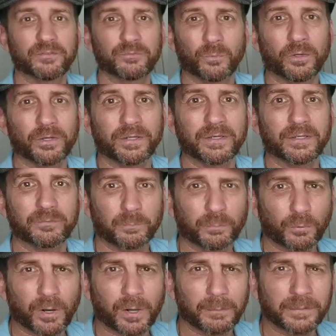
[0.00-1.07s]
this one is
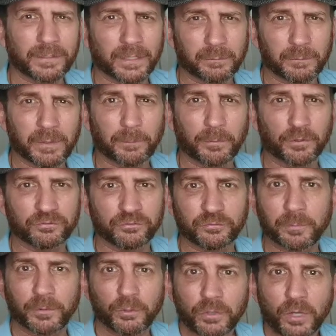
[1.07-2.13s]
probably not going to be a
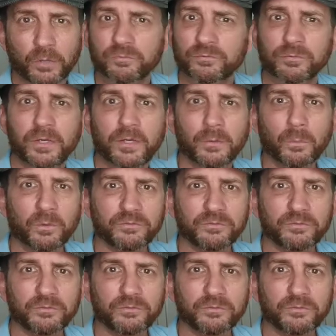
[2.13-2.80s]
purchase, but who knows?